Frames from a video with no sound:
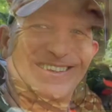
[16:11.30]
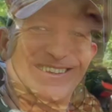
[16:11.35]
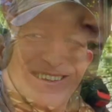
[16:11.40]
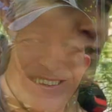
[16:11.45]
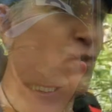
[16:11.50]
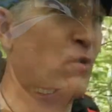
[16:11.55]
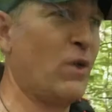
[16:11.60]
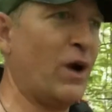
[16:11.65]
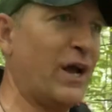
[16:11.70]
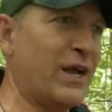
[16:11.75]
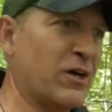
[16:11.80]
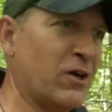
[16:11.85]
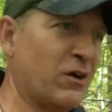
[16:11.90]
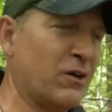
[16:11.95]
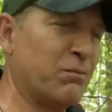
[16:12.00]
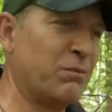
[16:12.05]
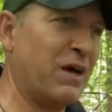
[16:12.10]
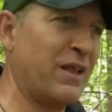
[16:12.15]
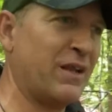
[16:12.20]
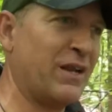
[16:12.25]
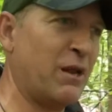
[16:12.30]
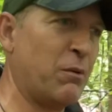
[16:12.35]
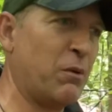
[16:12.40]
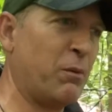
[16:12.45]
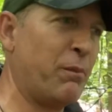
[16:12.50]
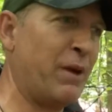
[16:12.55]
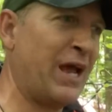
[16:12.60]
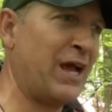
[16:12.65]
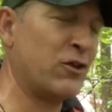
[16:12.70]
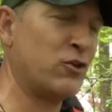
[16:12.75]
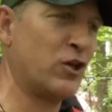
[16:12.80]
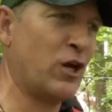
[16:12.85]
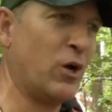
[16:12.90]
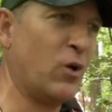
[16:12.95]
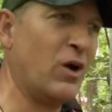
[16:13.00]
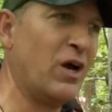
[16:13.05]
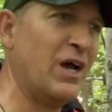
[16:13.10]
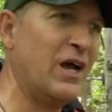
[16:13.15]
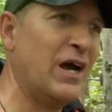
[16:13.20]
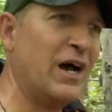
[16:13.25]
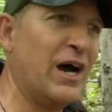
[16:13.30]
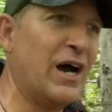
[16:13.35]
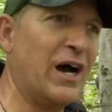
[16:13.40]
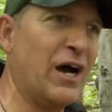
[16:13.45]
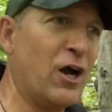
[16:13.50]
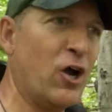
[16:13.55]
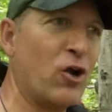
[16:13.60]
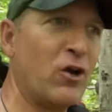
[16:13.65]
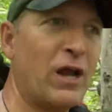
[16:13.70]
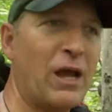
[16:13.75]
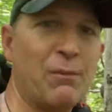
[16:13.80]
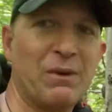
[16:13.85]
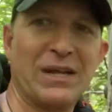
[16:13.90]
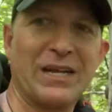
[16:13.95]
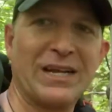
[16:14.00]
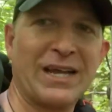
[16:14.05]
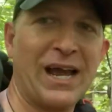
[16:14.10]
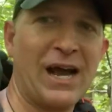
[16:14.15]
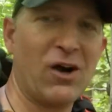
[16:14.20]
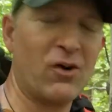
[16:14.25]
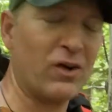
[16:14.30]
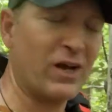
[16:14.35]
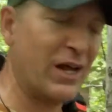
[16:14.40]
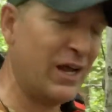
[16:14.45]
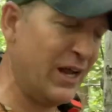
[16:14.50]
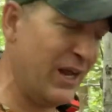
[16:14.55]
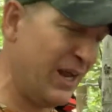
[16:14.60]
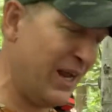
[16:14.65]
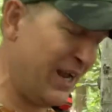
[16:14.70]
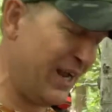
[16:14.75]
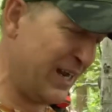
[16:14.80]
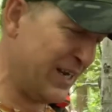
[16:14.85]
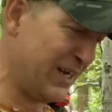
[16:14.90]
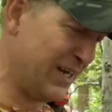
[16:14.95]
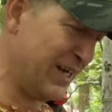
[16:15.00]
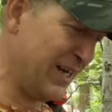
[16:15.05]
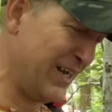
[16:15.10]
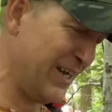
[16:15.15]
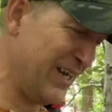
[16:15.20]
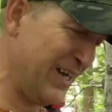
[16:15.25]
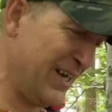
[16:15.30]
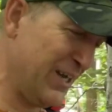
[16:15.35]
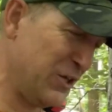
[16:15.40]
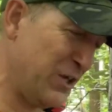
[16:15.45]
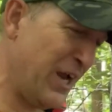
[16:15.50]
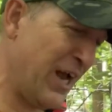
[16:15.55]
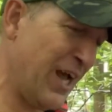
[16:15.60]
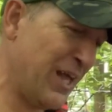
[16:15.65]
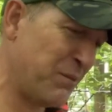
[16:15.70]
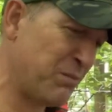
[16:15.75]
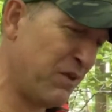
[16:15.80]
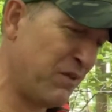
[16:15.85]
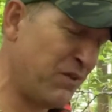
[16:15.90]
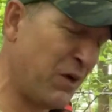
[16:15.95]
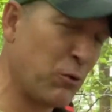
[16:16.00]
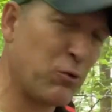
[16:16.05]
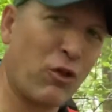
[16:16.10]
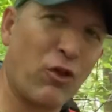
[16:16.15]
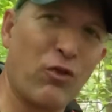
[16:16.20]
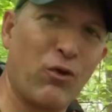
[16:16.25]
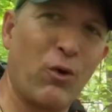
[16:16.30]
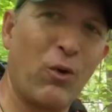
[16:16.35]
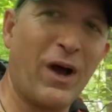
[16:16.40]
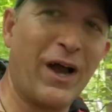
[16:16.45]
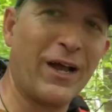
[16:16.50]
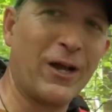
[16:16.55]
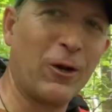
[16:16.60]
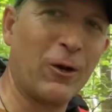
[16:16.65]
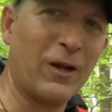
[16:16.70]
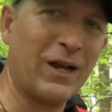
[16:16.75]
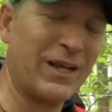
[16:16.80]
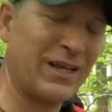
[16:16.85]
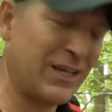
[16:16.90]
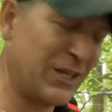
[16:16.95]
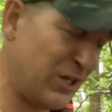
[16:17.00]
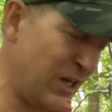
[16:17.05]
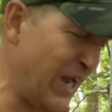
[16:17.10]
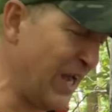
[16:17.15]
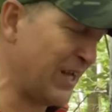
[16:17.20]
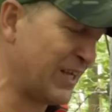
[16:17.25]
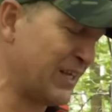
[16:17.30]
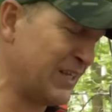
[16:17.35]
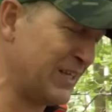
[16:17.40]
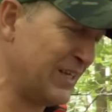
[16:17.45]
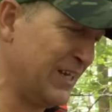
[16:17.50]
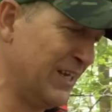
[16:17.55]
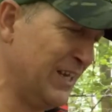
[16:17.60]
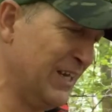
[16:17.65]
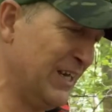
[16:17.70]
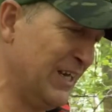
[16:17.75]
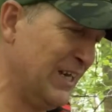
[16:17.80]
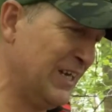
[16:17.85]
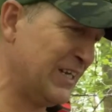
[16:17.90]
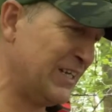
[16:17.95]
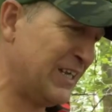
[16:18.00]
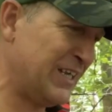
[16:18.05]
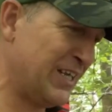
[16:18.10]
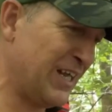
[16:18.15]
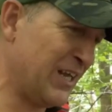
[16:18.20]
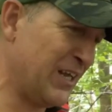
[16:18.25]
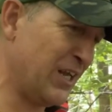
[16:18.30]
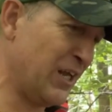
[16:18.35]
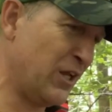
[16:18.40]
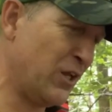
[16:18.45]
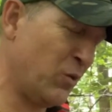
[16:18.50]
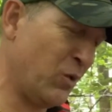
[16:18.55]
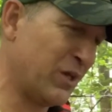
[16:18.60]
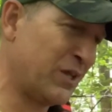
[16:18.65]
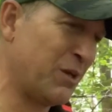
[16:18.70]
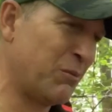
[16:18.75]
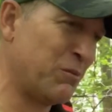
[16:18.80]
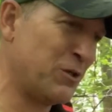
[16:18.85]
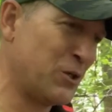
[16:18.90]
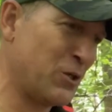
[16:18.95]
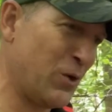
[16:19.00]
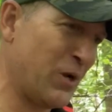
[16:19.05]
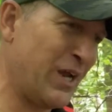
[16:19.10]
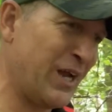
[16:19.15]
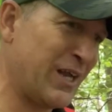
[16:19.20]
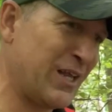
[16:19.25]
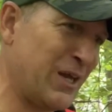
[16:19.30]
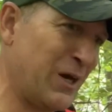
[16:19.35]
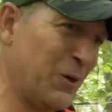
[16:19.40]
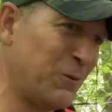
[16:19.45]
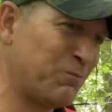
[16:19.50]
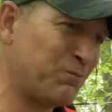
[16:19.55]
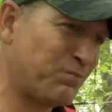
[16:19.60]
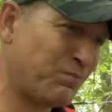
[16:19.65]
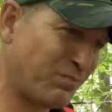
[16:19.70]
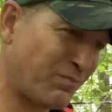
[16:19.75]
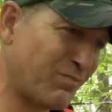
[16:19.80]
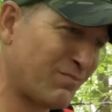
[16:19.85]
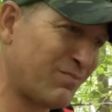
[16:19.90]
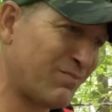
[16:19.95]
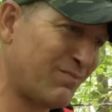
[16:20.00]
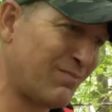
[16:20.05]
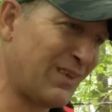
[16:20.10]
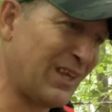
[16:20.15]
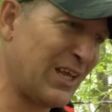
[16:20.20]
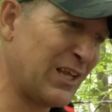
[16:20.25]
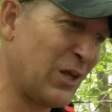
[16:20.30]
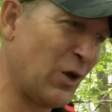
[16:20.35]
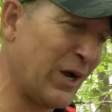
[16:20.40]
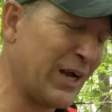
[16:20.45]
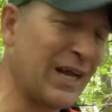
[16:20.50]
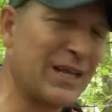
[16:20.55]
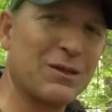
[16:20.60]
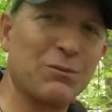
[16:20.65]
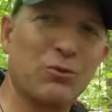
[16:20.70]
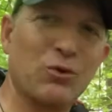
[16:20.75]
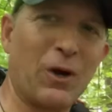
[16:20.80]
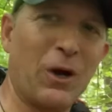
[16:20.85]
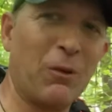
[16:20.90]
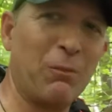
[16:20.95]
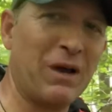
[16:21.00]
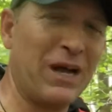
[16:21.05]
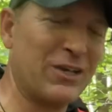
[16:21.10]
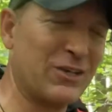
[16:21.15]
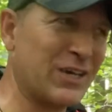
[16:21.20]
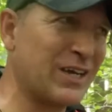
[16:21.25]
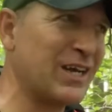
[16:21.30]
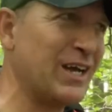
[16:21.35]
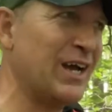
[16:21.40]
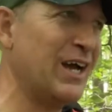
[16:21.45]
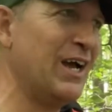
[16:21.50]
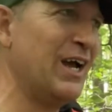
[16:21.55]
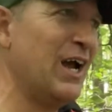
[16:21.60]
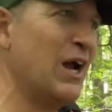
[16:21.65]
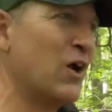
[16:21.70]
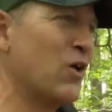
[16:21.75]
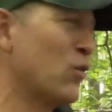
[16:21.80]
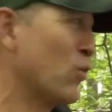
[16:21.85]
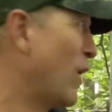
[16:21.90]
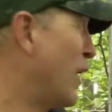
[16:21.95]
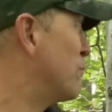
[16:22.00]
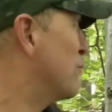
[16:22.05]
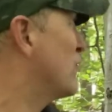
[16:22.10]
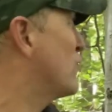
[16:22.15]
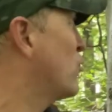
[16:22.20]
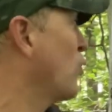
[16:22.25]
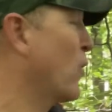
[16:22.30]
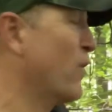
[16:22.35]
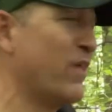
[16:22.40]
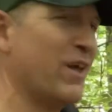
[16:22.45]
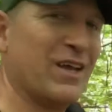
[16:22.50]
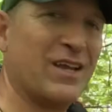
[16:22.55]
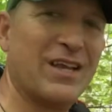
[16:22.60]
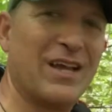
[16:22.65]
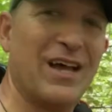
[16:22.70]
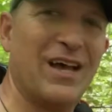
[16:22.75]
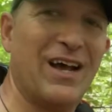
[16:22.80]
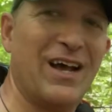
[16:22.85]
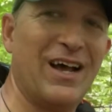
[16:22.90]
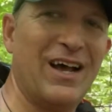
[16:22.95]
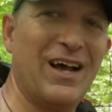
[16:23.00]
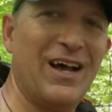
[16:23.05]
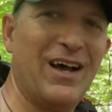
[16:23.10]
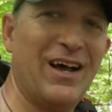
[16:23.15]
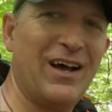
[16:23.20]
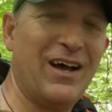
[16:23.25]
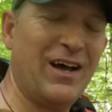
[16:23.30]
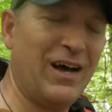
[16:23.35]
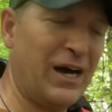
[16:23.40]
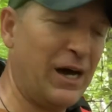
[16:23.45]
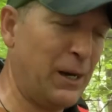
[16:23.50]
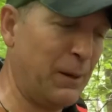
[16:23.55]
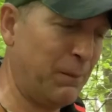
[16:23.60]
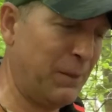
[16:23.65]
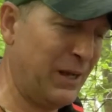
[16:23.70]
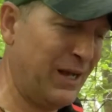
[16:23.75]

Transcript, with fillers: thru hiker by the name of Banjo. Uh, her name is Scout, and uh, she asked me if I was a thru hiker, and I said yes. And she said, "Yeah, you want something to drink?" So, so I got some trail magic right before this. Um,